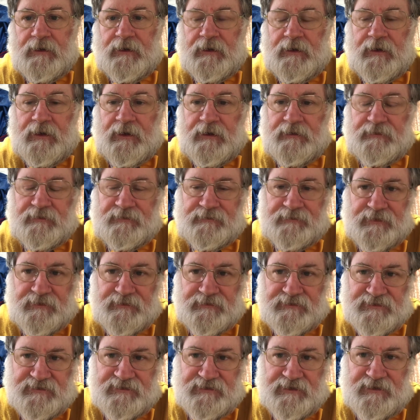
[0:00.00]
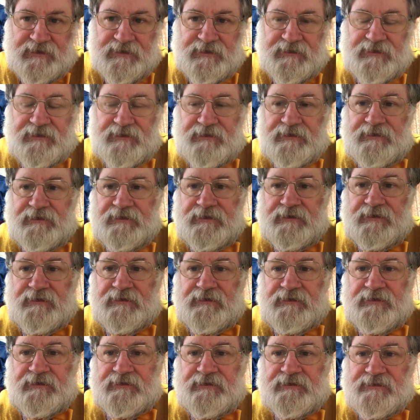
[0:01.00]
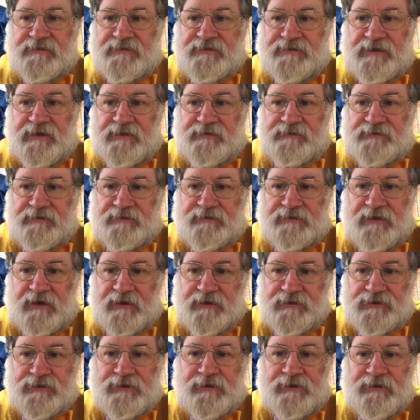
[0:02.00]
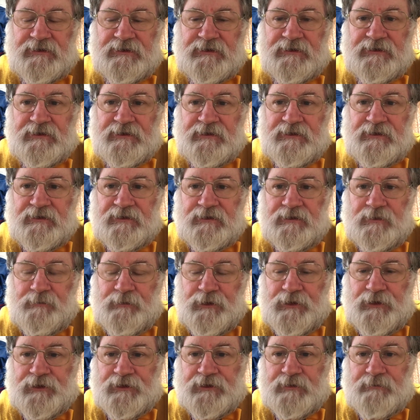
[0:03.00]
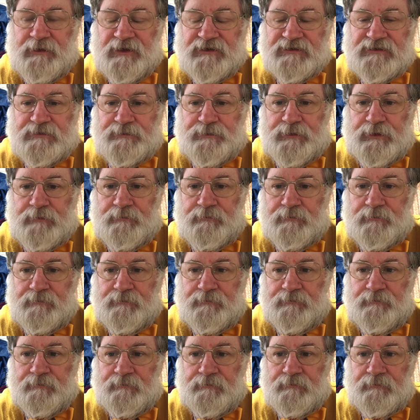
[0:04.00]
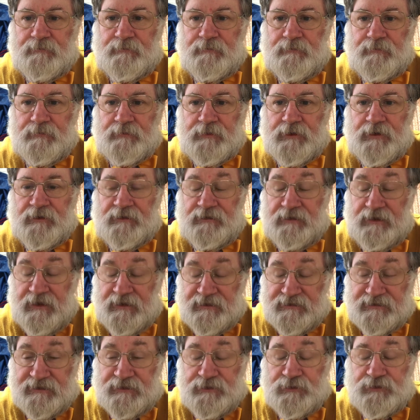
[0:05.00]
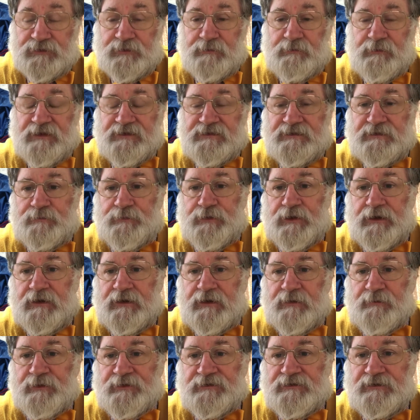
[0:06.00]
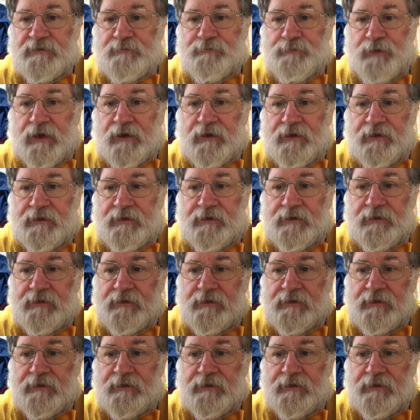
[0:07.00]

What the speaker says: And then today he has said that actually the murder must have been, the execution must have been committed by